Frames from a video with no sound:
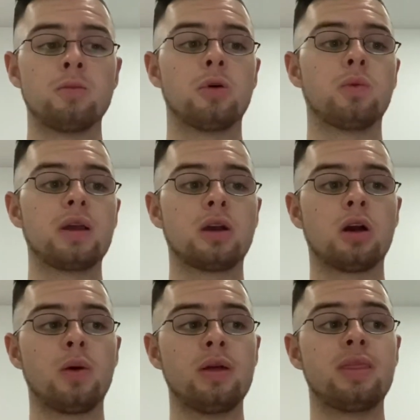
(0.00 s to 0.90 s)
But we
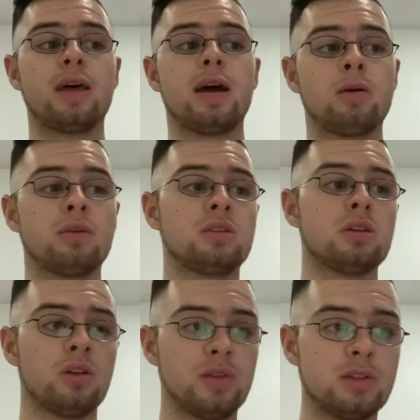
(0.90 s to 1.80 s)
go in there with
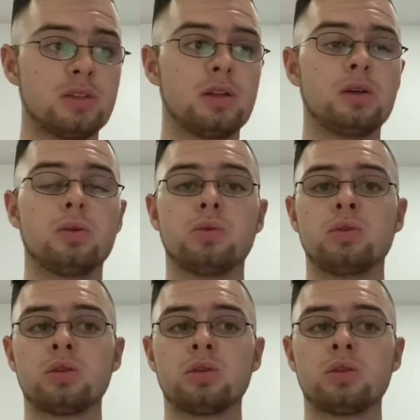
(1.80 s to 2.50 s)
nothing to lose.